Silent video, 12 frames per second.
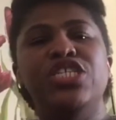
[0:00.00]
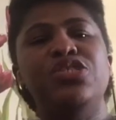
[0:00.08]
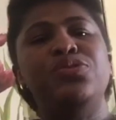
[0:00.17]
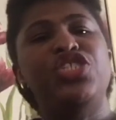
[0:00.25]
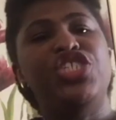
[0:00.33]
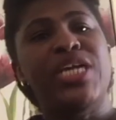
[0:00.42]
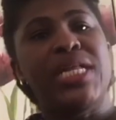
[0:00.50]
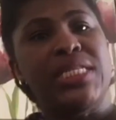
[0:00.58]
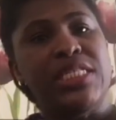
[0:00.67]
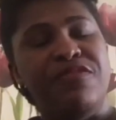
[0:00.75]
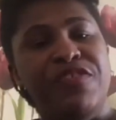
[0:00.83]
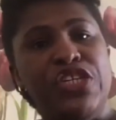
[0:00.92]
Do share
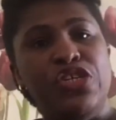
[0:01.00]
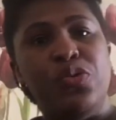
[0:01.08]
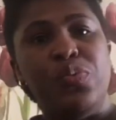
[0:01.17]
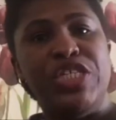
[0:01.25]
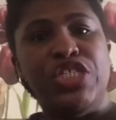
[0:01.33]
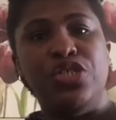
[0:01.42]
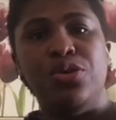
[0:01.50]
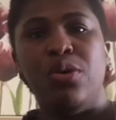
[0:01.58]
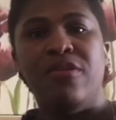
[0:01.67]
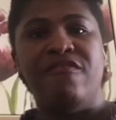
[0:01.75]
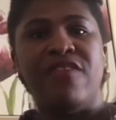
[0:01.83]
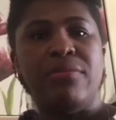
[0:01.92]
this video with
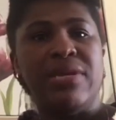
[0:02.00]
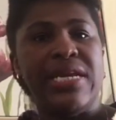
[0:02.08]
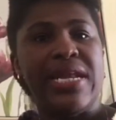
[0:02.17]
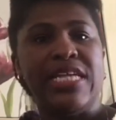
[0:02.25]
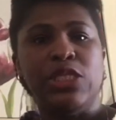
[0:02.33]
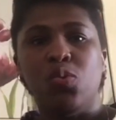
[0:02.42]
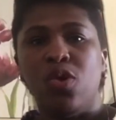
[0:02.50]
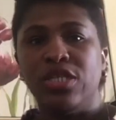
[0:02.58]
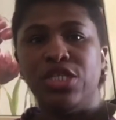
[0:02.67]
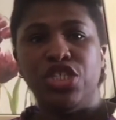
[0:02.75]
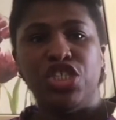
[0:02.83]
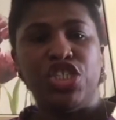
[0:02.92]
your family network,
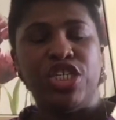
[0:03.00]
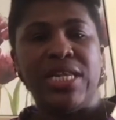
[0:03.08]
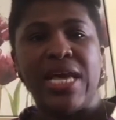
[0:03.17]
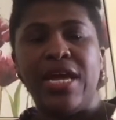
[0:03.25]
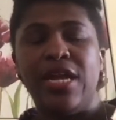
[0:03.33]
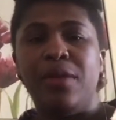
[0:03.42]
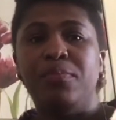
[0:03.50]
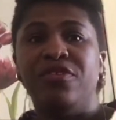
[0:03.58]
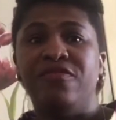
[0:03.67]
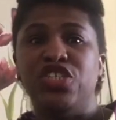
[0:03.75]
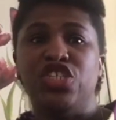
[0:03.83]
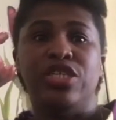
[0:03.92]
social and
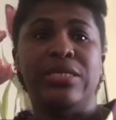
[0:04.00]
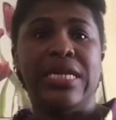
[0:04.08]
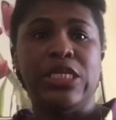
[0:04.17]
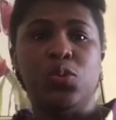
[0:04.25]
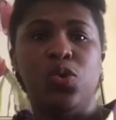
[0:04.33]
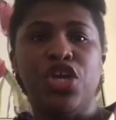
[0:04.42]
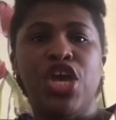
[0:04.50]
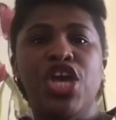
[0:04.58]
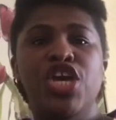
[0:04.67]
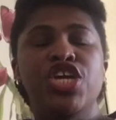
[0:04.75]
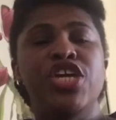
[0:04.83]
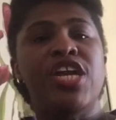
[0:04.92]
professional network.
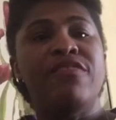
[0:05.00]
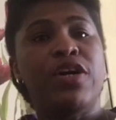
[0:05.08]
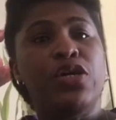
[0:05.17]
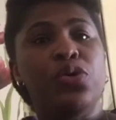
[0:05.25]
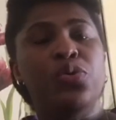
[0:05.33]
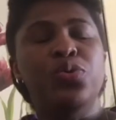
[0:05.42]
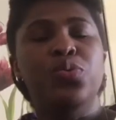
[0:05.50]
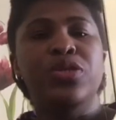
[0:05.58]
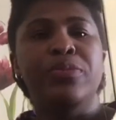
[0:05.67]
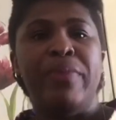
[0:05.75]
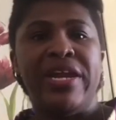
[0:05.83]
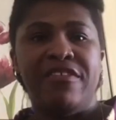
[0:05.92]
You never know who
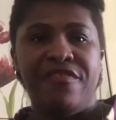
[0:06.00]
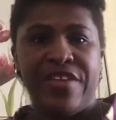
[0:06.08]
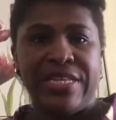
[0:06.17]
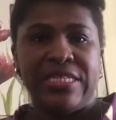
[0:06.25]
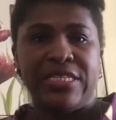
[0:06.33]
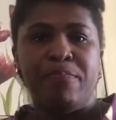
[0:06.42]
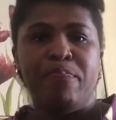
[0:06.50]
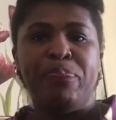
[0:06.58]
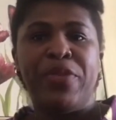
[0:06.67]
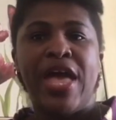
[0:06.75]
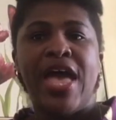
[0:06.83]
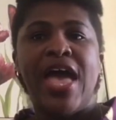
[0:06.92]
will benefit.
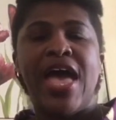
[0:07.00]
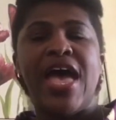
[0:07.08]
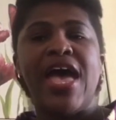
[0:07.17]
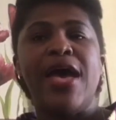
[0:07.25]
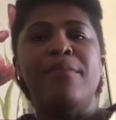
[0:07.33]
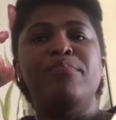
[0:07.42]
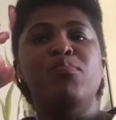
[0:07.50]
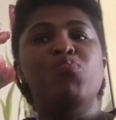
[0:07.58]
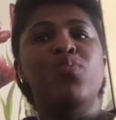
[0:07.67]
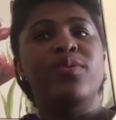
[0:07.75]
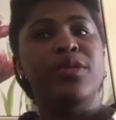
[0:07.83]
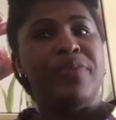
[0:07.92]
We
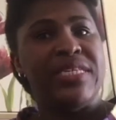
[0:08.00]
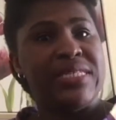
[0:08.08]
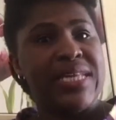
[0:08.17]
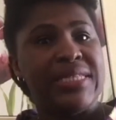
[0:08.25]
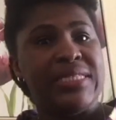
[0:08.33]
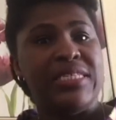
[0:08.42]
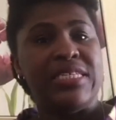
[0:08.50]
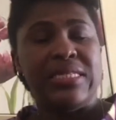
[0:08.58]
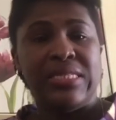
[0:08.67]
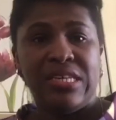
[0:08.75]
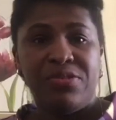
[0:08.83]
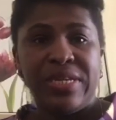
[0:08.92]
will be starting a
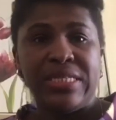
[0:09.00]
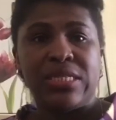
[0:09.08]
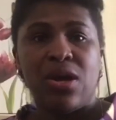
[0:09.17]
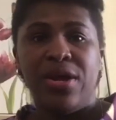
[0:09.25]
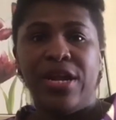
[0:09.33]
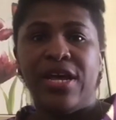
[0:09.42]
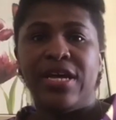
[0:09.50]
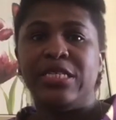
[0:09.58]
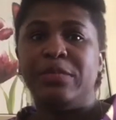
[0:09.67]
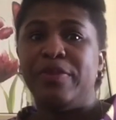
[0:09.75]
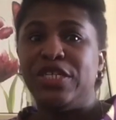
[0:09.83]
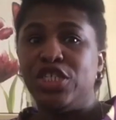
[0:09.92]
series on a
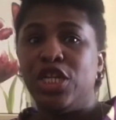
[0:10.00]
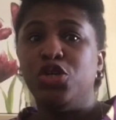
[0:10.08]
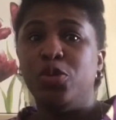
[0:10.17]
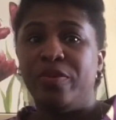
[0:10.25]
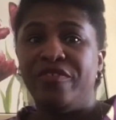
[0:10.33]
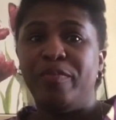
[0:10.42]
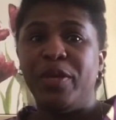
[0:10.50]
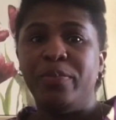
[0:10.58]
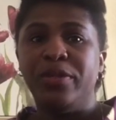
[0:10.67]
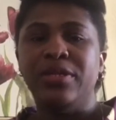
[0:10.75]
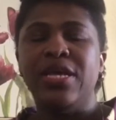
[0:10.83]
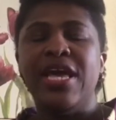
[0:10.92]
special group of
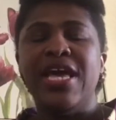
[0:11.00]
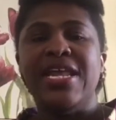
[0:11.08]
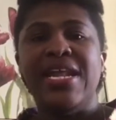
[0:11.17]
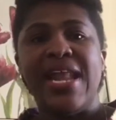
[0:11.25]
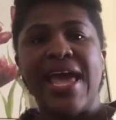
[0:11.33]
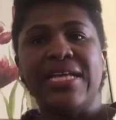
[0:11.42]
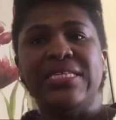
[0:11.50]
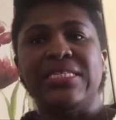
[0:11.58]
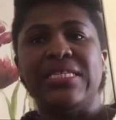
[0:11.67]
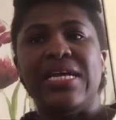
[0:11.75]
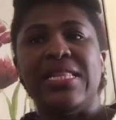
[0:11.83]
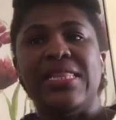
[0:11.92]
people
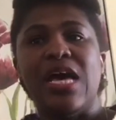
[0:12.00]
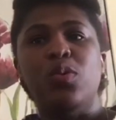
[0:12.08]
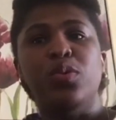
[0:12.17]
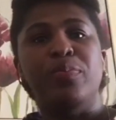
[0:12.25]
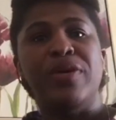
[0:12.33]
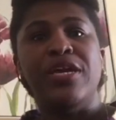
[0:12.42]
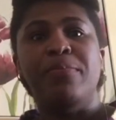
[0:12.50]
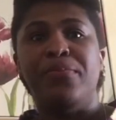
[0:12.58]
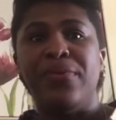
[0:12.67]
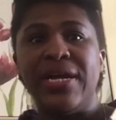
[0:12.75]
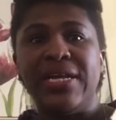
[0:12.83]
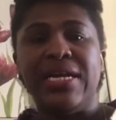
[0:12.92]
next, and that will be
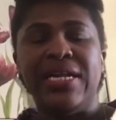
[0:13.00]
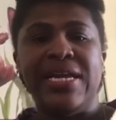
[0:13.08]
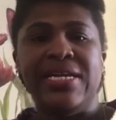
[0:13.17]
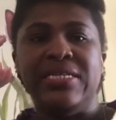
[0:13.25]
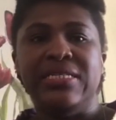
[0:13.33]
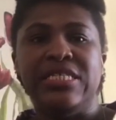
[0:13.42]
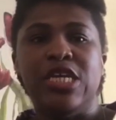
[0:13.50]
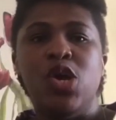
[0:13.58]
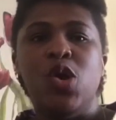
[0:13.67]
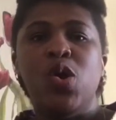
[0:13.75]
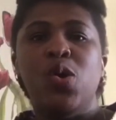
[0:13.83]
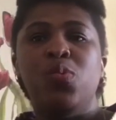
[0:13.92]
pregnant ladies.
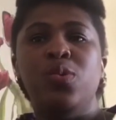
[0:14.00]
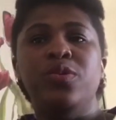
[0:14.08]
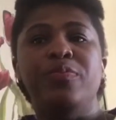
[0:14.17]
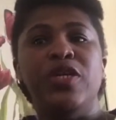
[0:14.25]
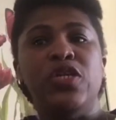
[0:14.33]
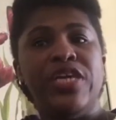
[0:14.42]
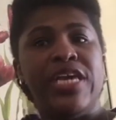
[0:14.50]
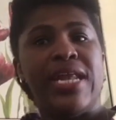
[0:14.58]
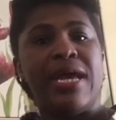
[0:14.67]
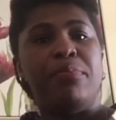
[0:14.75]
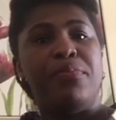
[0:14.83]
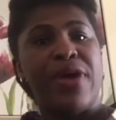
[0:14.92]
We will be looking
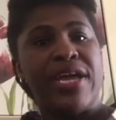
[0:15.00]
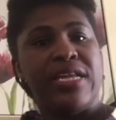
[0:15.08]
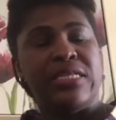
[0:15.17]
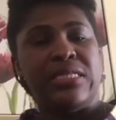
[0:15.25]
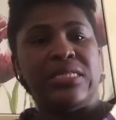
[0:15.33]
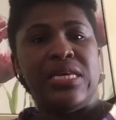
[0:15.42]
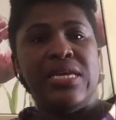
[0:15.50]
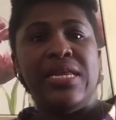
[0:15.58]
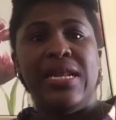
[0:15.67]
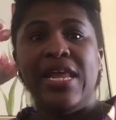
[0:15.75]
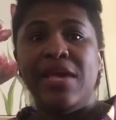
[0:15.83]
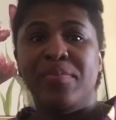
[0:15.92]
at pregnancy,
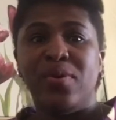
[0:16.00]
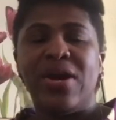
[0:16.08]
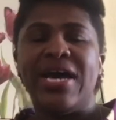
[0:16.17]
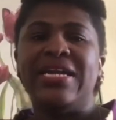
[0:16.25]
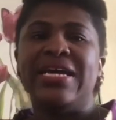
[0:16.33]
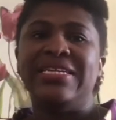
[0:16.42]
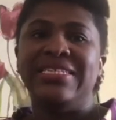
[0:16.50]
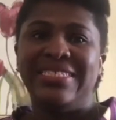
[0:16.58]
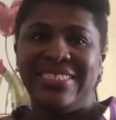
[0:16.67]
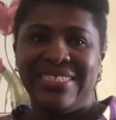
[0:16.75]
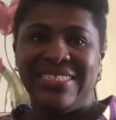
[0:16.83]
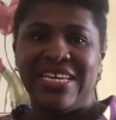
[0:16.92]
labor, and
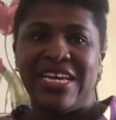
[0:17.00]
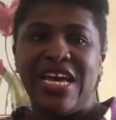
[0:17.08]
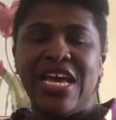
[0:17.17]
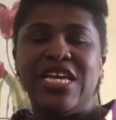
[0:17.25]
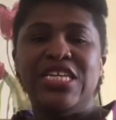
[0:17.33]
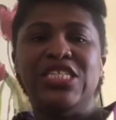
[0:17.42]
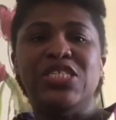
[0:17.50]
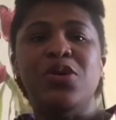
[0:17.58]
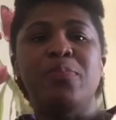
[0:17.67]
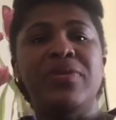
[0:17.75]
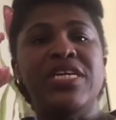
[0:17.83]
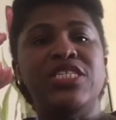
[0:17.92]
anesthesia. So
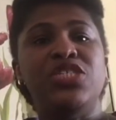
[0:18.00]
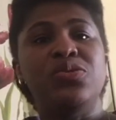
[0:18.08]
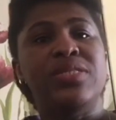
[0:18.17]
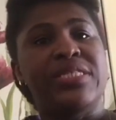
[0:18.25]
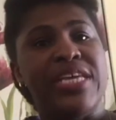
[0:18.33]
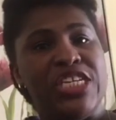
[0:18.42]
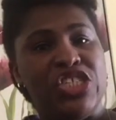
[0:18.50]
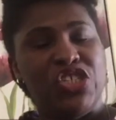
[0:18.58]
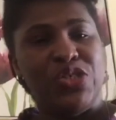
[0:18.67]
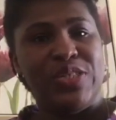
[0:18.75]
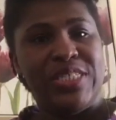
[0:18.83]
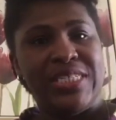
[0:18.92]
please do stay
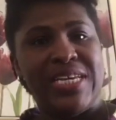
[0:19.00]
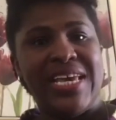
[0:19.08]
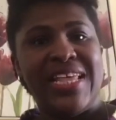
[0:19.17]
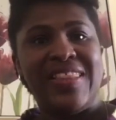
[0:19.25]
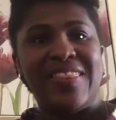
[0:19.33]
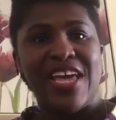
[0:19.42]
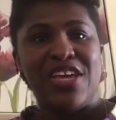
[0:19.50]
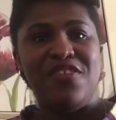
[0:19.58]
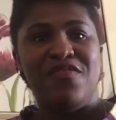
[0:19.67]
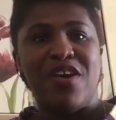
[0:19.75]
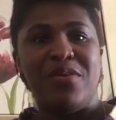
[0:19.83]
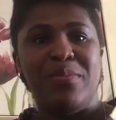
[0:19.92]
tuned. Thank you
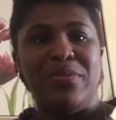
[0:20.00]
very much.